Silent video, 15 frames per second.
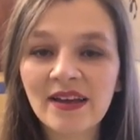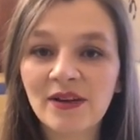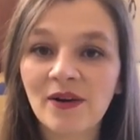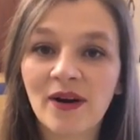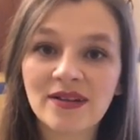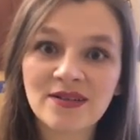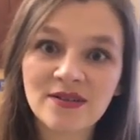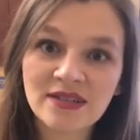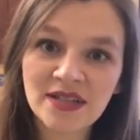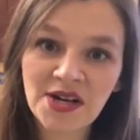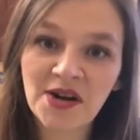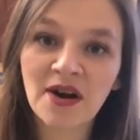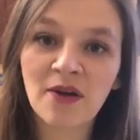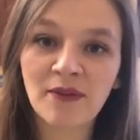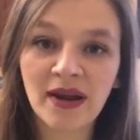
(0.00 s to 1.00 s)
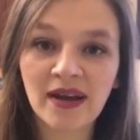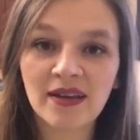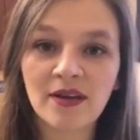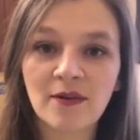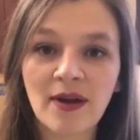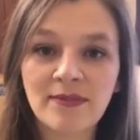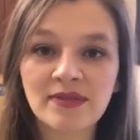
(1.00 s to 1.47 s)
You'll also see it on our
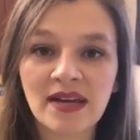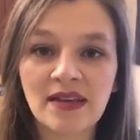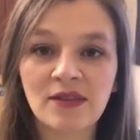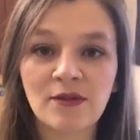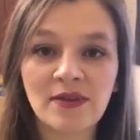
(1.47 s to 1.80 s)
regular website.